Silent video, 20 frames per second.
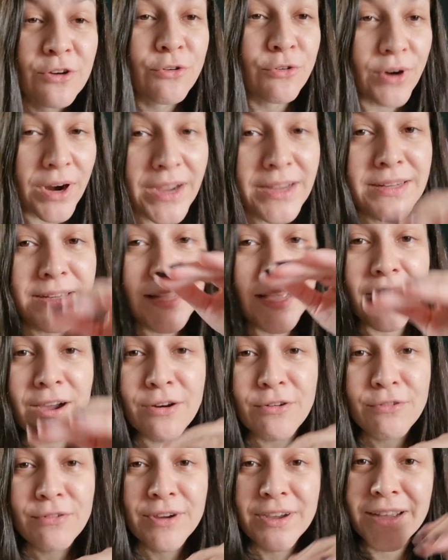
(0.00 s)
right
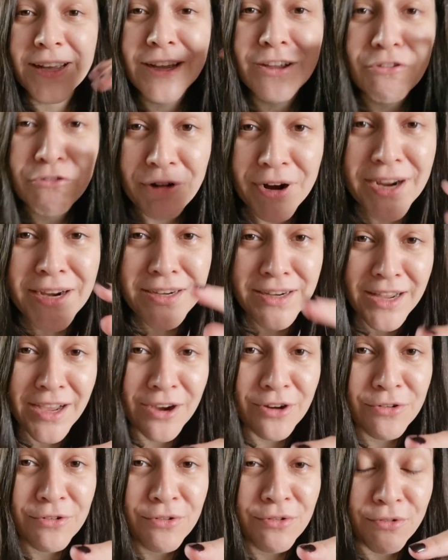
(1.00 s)
now, and right
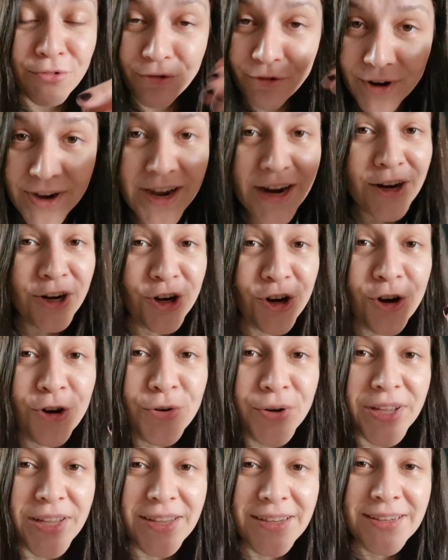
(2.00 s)
now, we are
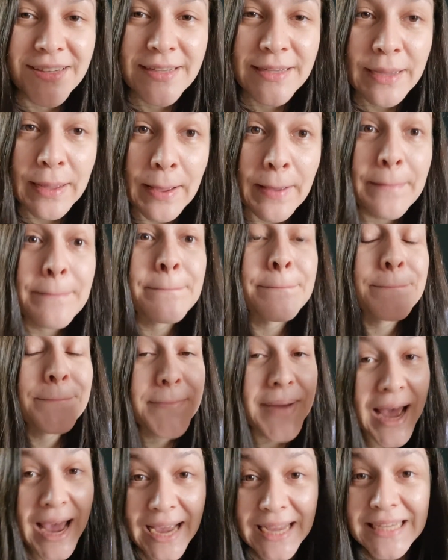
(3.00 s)
going
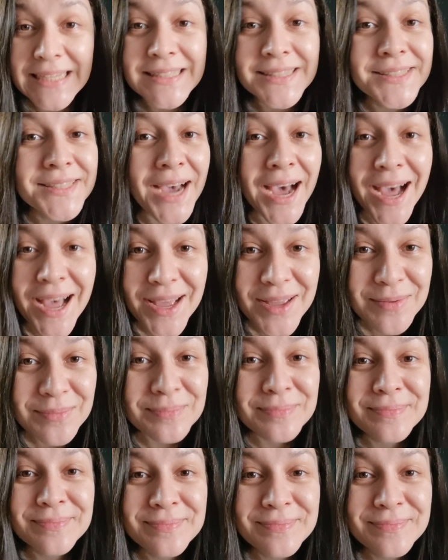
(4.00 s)
back in time.